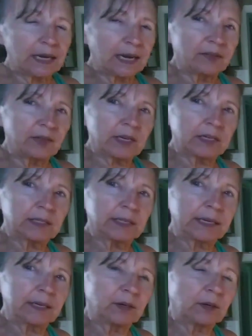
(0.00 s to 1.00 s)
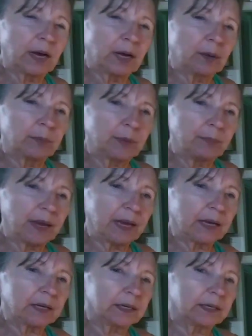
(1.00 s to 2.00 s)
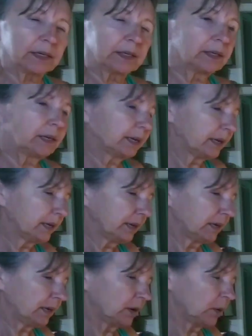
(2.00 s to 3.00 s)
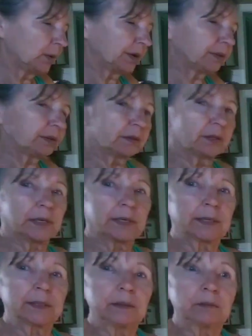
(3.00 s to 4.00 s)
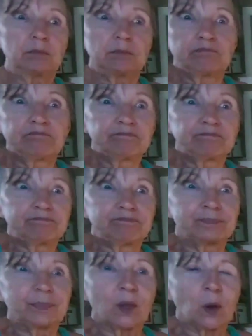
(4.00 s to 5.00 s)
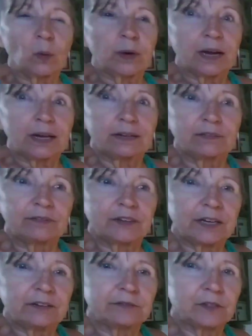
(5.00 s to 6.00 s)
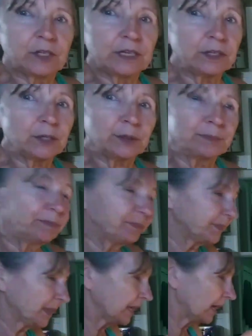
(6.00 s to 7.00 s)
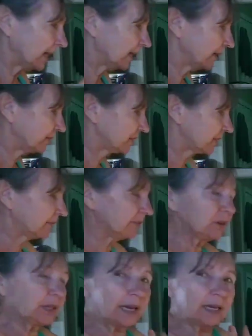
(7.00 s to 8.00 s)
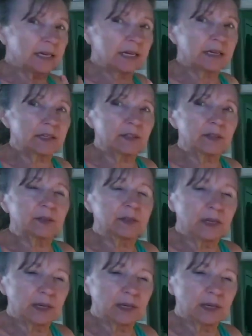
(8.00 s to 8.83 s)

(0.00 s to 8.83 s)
And then later I'll be back with uh, what I can find for dinner. I have several ideas.